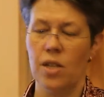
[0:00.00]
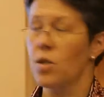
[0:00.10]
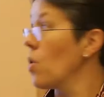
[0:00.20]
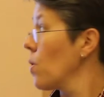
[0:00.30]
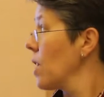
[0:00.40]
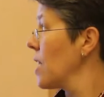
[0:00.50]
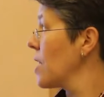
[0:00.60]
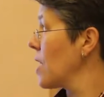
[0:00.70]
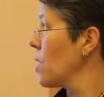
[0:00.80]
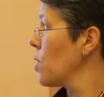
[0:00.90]
So
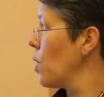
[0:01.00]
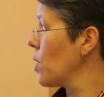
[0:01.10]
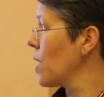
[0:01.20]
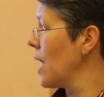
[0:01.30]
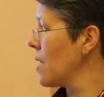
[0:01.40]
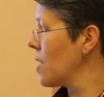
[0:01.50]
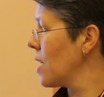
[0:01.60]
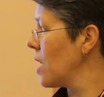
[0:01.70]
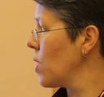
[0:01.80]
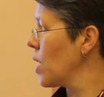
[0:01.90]
these are not
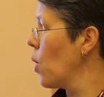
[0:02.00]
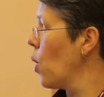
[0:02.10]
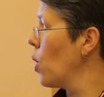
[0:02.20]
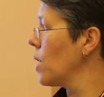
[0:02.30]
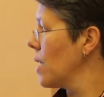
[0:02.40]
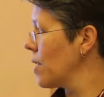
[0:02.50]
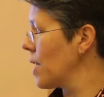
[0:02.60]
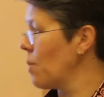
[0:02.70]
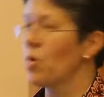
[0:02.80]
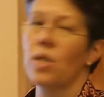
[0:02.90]
necessarily all
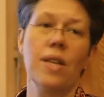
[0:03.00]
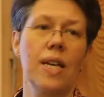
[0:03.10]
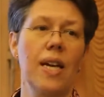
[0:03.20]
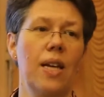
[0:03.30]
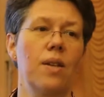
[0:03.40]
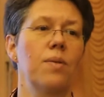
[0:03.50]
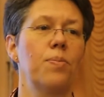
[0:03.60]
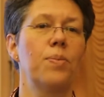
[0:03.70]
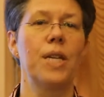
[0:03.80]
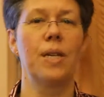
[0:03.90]
separate, they can
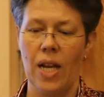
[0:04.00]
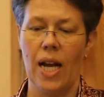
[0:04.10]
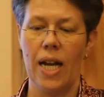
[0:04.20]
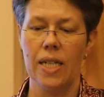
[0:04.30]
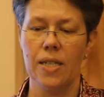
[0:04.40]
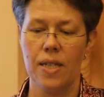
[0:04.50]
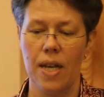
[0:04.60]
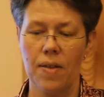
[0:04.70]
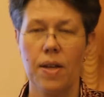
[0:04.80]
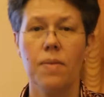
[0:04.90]
be. And
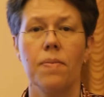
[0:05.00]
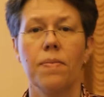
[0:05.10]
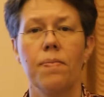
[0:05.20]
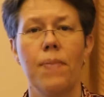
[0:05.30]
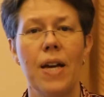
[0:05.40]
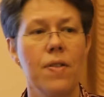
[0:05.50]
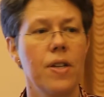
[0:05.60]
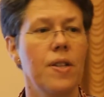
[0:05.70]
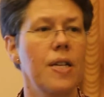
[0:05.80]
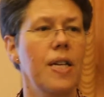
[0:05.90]
another
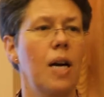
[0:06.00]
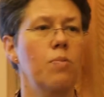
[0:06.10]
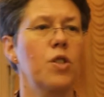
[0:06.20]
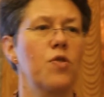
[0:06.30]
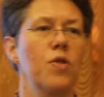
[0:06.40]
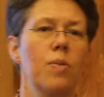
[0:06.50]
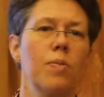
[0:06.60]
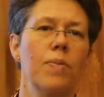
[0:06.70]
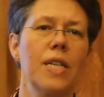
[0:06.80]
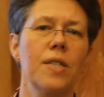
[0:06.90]
method that comes
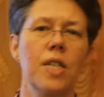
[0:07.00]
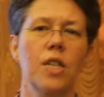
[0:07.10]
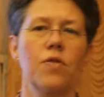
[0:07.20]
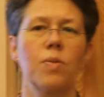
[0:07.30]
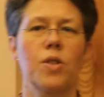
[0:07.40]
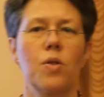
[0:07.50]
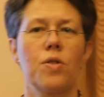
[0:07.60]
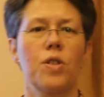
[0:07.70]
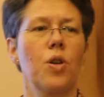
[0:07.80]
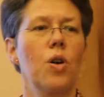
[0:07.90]
from basically from
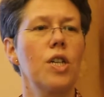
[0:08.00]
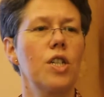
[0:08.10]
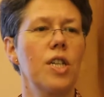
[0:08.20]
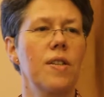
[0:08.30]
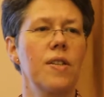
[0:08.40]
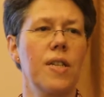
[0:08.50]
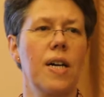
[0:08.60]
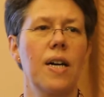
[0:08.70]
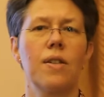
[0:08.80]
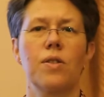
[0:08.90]
sociology, these
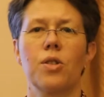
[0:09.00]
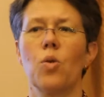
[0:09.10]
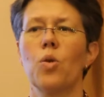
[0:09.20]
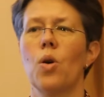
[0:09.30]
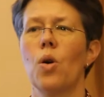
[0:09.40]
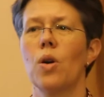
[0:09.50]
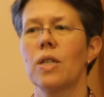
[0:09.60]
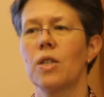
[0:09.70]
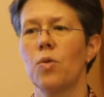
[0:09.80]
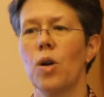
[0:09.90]
are
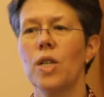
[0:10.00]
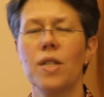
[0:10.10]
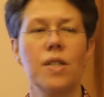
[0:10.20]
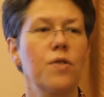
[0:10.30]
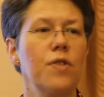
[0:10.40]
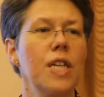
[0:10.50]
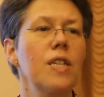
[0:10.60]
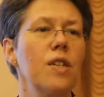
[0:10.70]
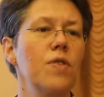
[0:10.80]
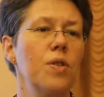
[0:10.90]
so-called qualitative
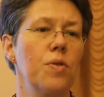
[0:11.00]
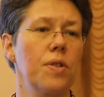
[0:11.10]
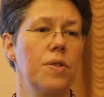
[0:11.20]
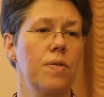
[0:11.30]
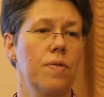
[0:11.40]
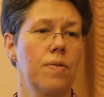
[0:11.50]
interviews.